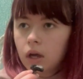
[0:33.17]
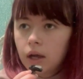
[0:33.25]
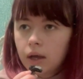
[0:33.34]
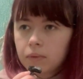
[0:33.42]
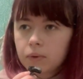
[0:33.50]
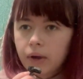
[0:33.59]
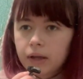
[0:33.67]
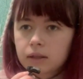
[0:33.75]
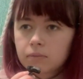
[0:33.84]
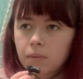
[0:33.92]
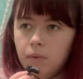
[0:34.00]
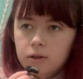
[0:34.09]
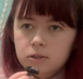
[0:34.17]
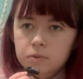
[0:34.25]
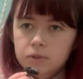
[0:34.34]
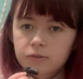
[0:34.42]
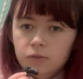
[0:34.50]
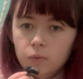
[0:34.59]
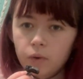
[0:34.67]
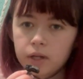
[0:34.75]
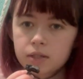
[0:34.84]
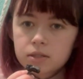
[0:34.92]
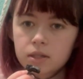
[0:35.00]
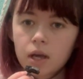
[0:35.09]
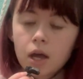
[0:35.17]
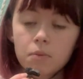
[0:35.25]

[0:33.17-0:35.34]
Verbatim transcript: And we ranked them in multiple different ways.